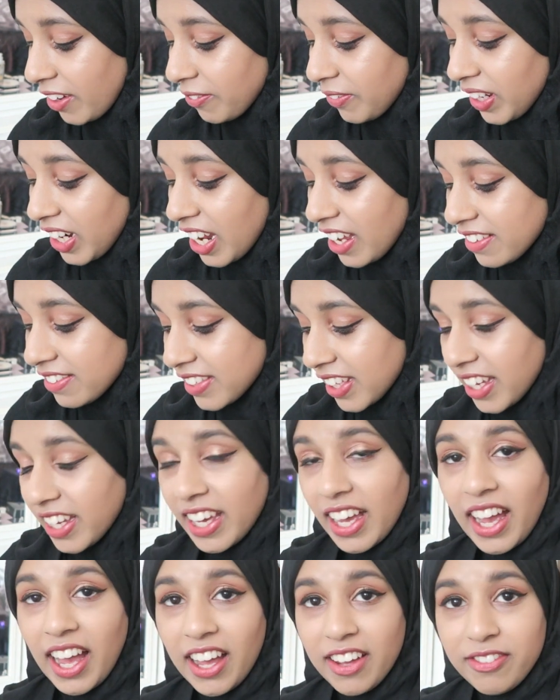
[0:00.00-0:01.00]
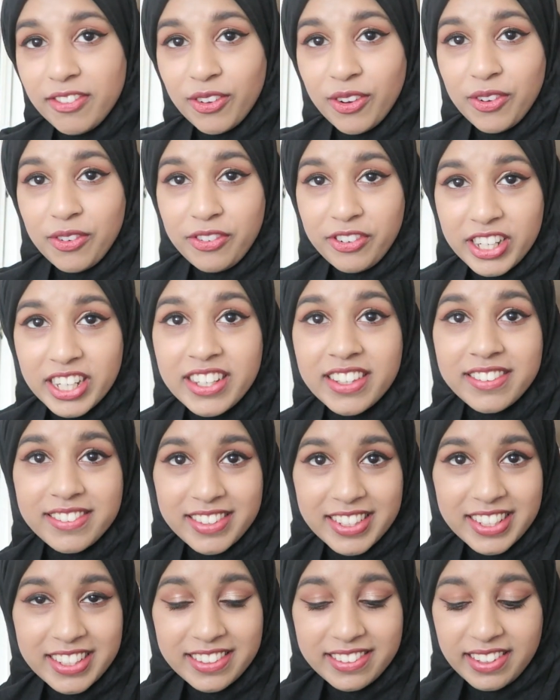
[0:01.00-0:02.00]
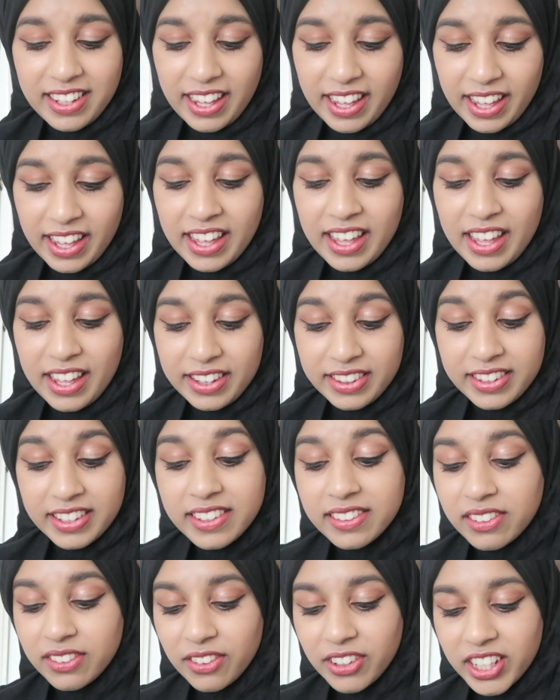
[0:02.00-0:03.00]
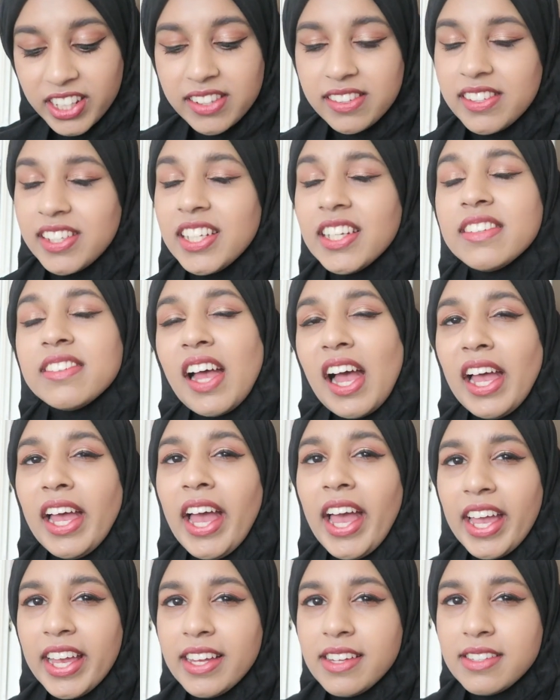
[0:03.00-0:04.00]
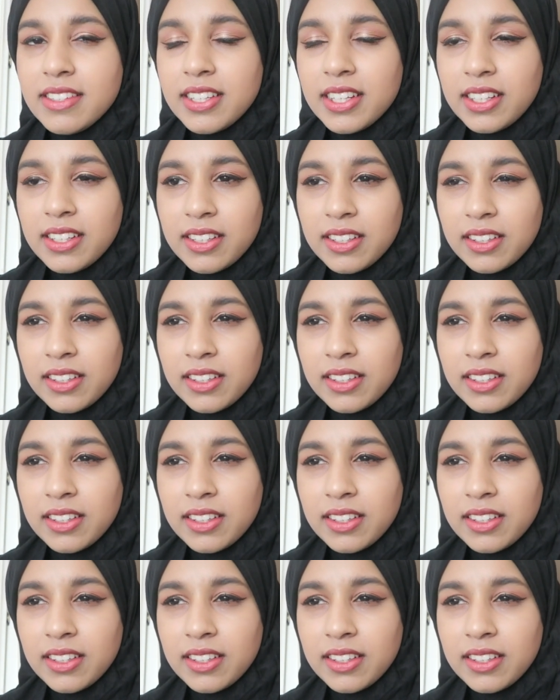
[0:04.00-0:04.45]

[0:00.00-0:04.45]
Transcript: when I say I've got 3 concealers here, these are not concealers that I hate.